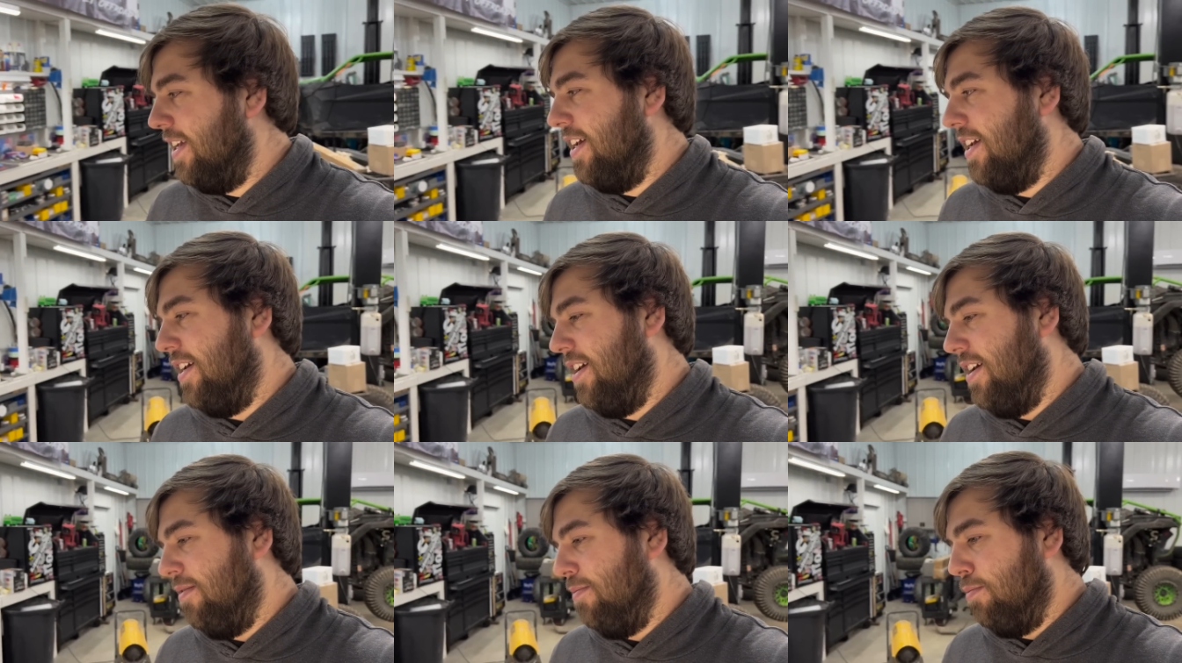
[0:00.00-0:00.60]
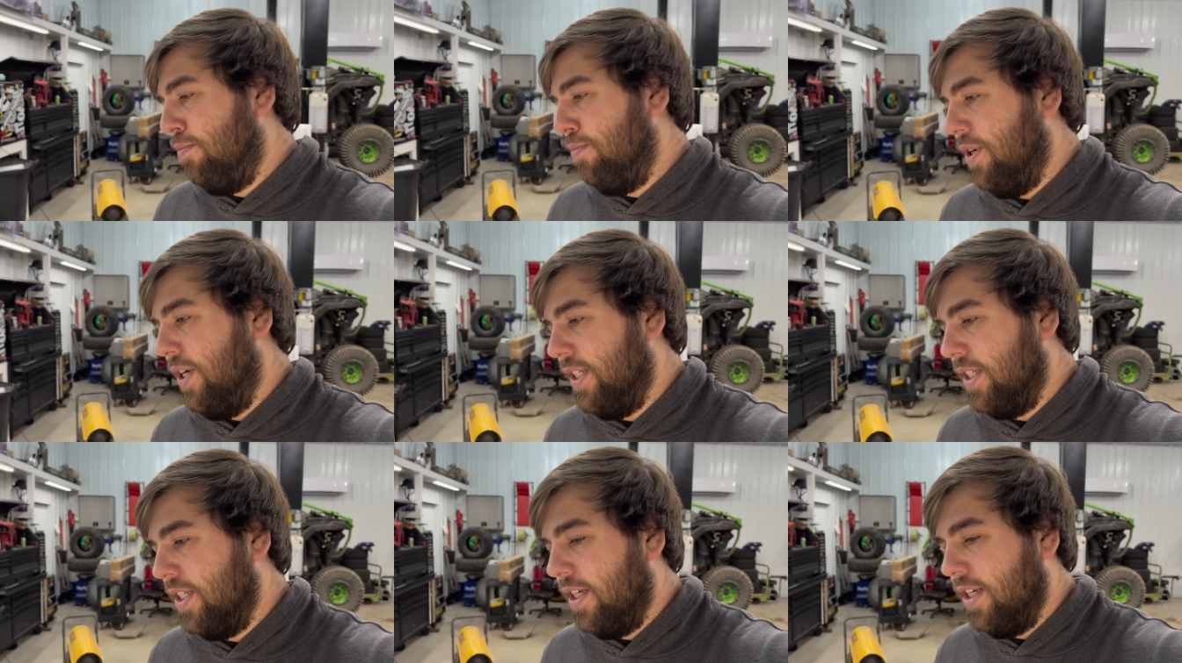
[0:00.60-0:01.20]
Um,
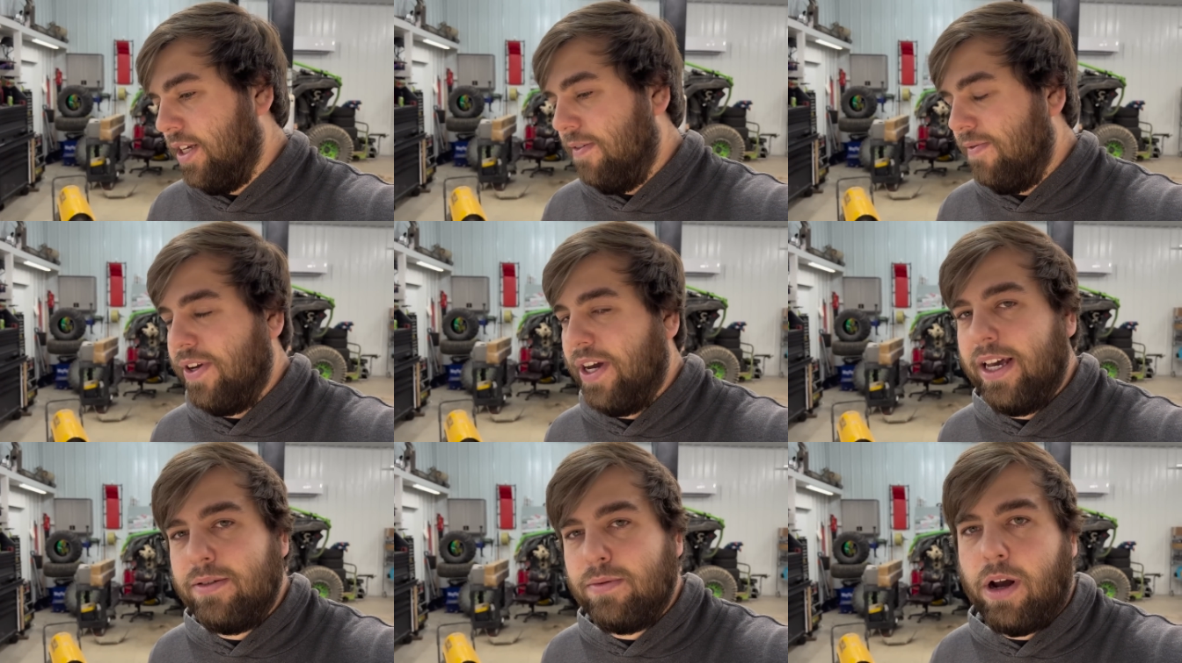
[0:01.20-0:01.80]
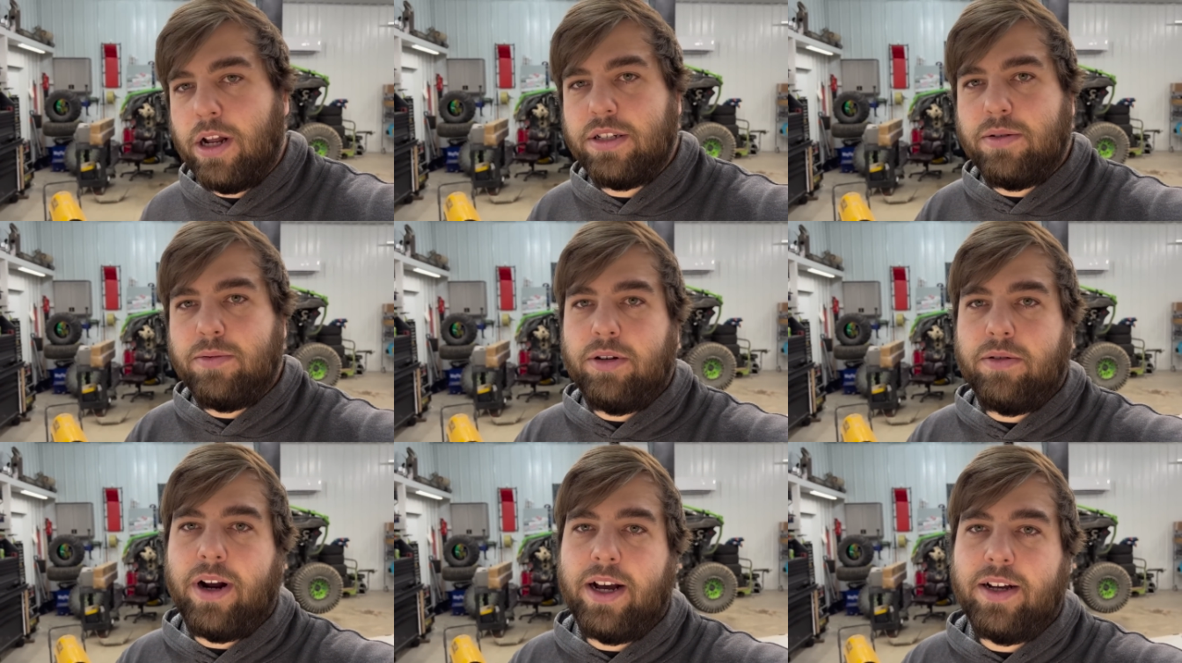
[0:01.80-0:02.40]
but if you guys watch the
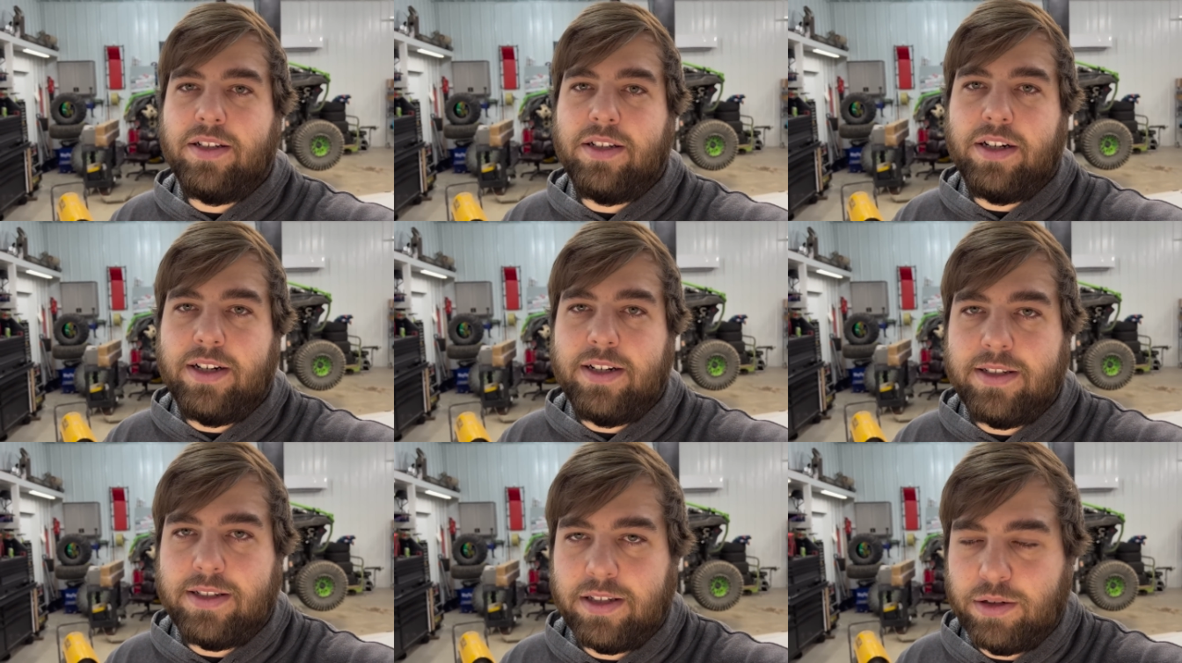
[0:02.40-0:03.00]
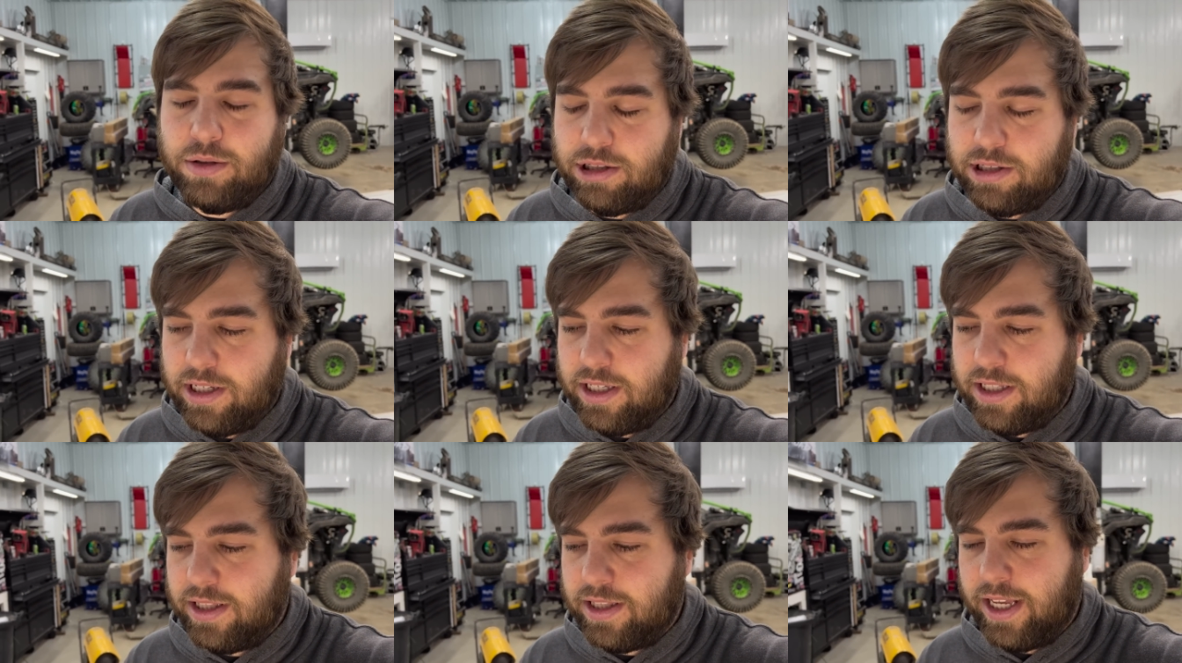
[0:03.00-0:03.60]
Windrock series, you've
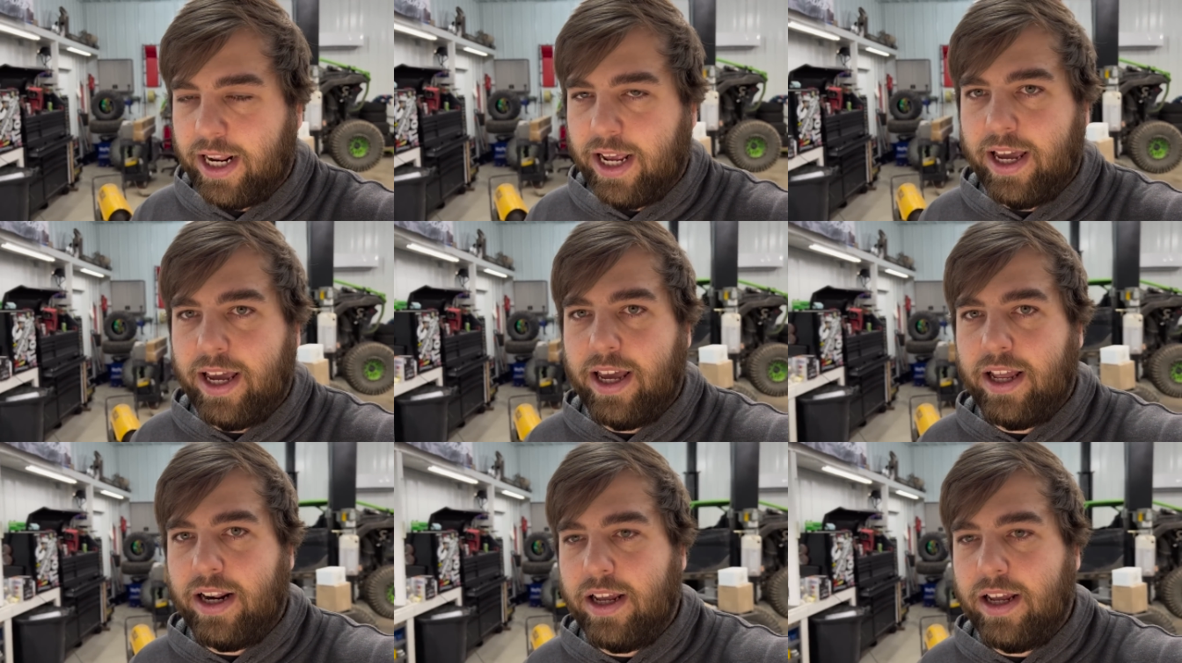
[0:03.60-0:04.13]
seen that I had